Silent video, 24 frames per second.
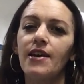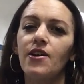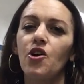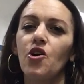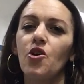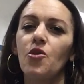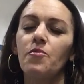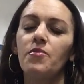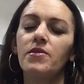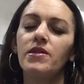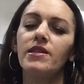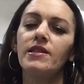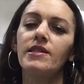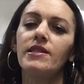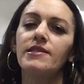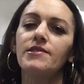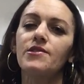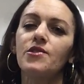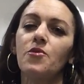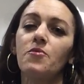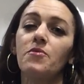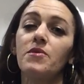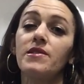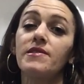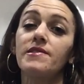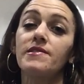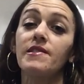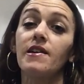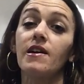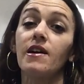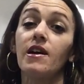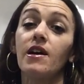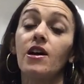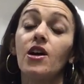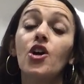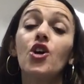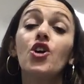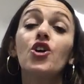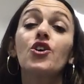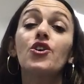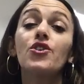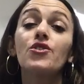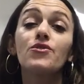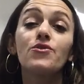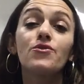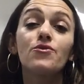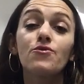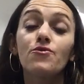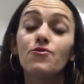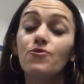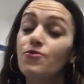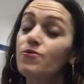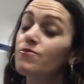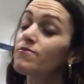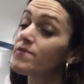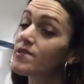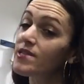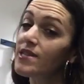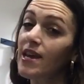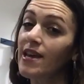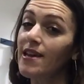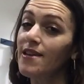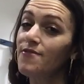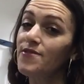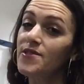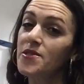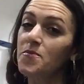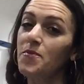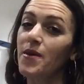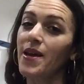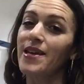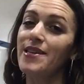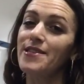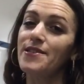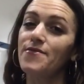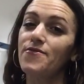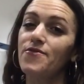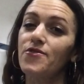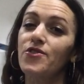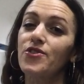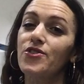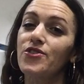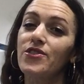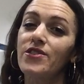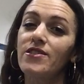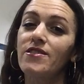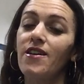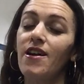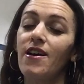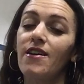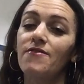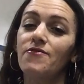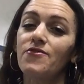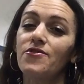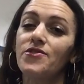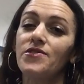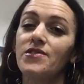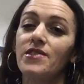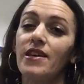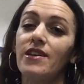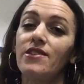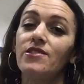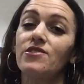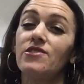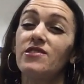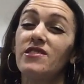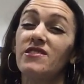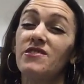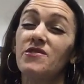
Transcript: I hope that this opens a safe space for a good conversation.